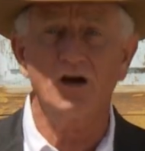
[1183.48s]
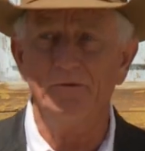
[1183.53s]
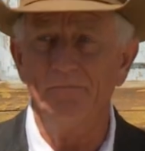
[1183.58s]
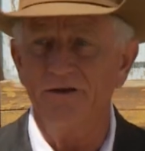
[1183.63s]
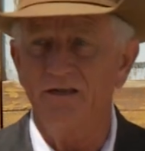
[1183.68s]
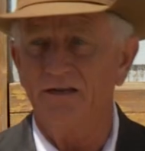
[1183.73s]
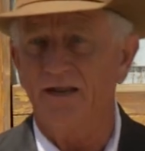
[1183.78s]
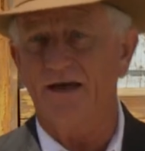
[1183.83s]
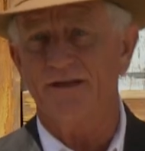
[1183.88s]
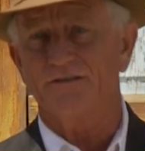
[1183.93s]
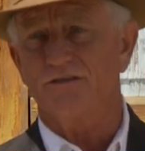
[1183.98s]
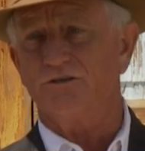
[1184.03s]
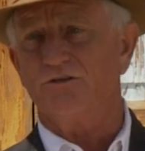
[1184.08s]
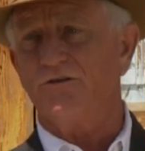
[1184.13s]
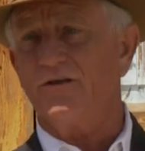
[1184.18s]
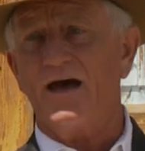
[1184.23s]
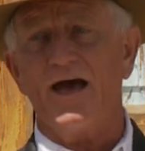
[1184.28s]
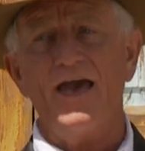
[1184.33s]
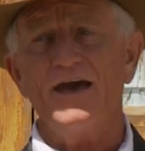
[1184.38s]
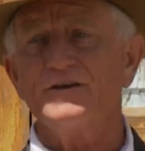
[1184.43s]
I'll be glad to do
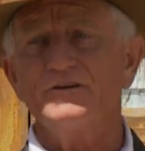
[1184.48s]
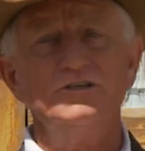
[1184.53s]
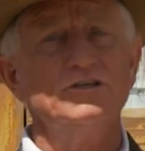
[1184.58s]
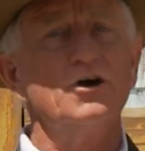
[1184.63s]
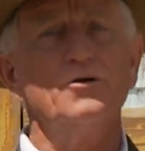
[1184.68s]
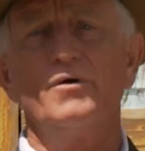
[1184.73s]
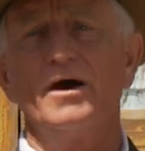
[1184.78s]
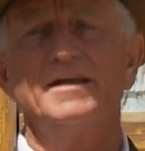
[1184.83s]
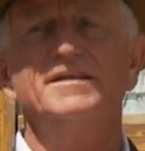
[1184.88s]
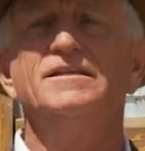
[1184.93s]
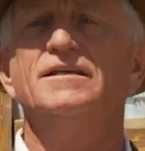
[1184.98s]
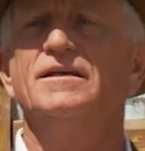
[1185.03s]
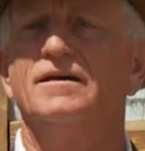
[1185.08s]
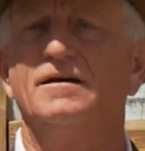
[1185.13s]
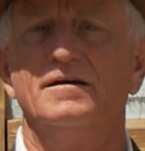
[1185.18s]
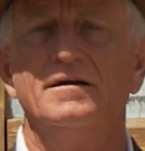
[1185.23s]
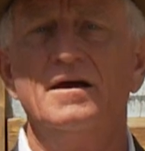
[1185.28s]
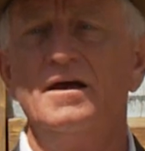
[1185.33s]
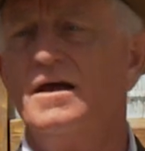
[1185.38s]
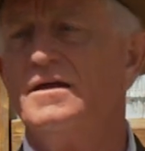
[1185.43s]
that." I had no
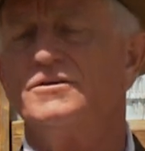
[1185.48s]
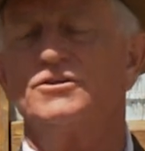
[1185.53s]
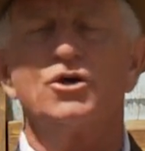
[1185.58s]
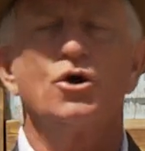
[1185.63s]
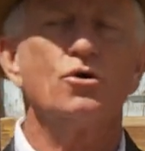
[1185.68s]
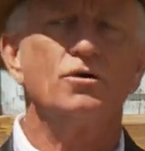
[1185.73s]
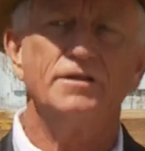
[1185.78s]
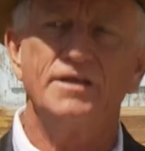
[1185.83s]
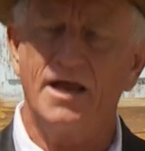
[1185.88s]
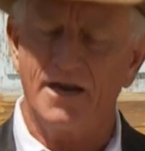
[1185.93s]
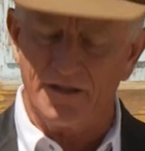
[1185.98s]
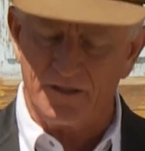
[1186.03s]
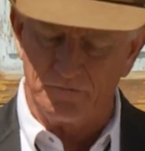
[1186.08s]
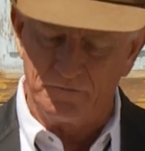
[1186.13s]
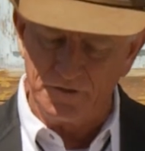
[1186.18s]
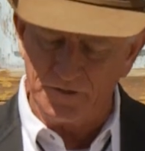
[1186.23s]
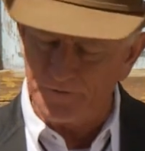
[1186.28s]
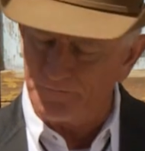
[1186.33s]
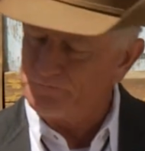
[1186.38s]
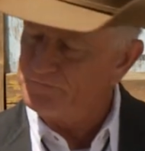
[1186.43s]
idea, totally out of the
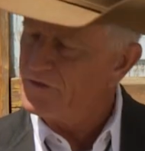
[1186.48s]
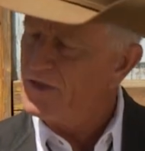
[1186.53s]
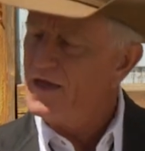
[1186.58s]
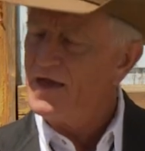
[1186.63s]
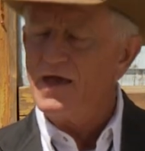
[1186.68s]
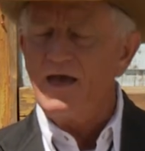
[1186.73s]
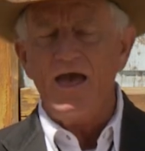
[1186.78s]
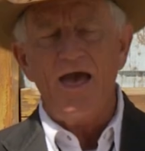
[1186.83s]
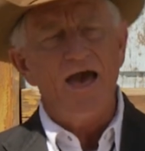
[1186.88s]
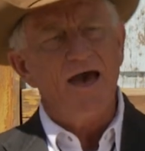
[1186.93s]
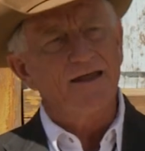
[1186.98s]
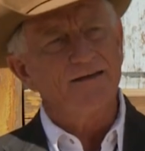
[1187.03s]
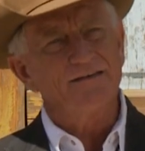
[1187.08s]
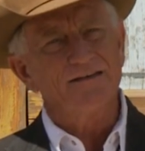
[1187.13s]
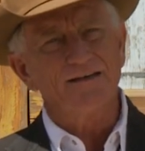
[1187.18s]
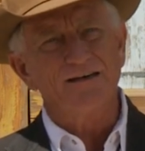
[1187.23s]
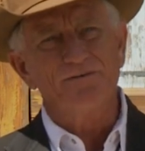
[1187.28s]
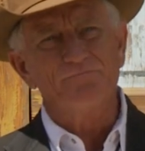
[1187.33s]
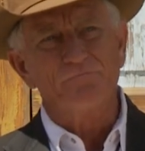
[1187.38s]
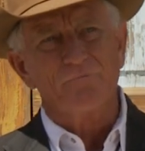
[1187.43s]
blue, and.
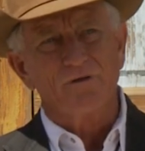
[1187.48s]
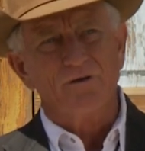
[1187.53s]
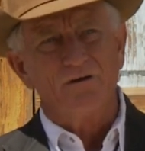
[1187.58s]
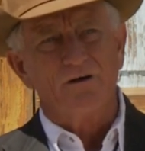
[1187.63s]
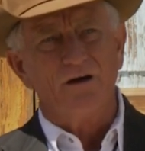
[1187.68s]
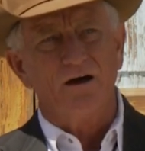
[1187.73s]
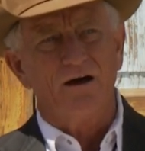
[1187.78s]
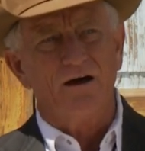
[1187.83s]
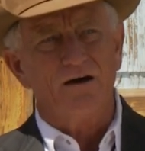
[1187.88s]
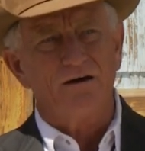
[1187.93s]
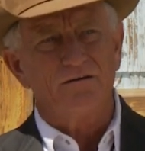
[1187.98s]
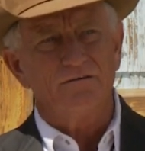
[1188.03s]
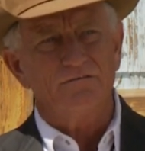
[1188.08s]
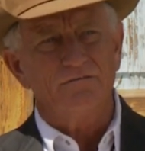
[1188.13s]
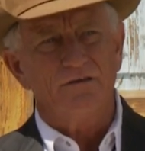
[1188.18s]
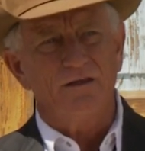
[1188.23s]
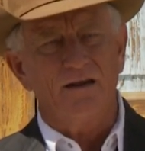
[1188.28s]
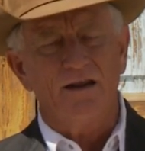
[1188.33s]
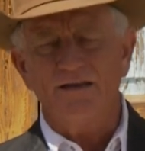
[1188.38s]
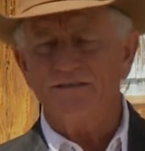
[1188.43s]
Uh, uh
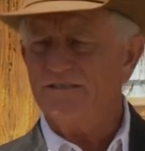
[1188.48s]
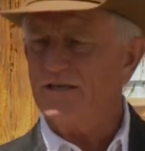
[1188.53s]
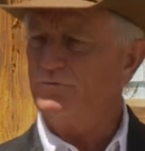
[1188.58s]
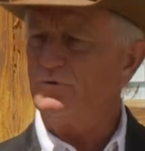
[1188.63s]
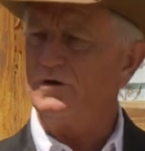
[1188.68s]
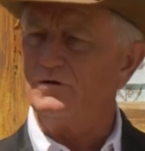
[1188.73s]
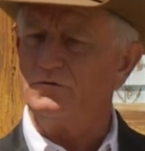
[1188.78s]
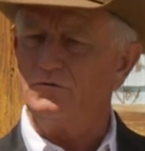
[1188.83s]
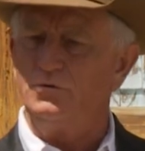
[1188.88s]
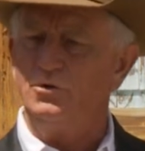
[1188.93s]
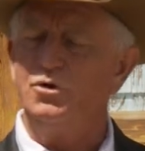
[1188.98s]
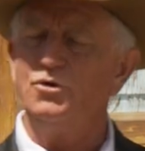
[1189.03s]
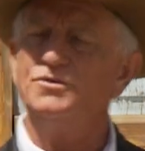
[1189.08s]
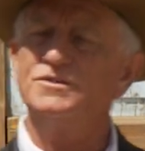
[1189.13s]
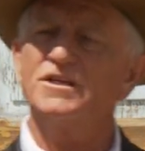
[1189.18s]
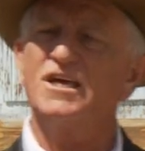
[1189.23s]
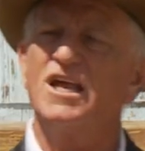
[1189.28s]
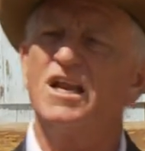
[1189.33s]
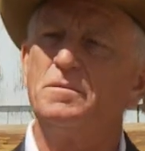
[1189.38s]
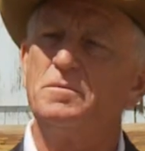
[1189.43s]
and I said, Well, who's
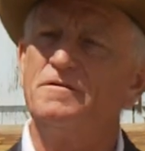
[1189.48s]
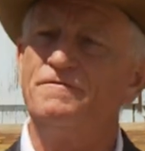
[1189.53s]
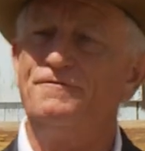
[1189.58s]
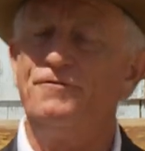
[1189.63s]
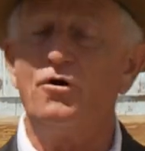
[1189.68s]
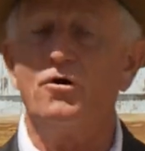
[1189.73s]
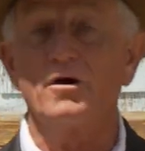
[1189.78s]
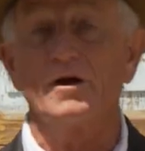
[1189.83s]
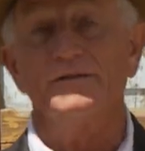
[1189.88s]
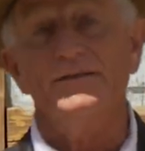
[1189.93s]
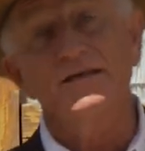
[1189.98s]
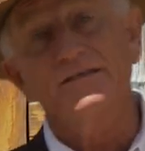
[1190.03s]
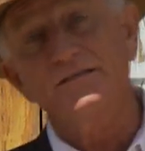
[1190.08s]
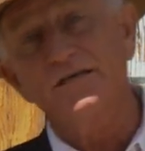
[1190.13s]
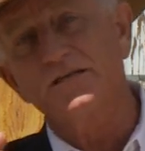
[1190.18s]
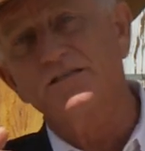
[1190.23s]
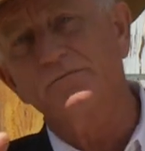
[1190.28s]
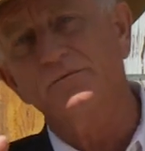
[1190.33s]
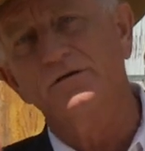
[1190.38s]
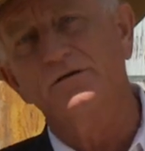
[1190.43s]
it going to be for? And they
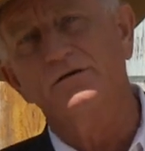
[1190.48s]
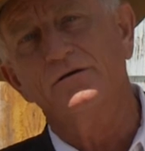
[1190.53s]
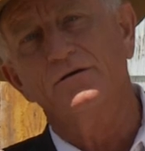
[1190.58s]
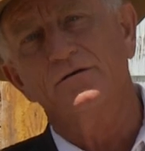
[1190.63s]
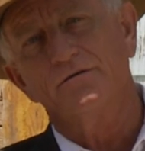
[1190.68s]
said to me,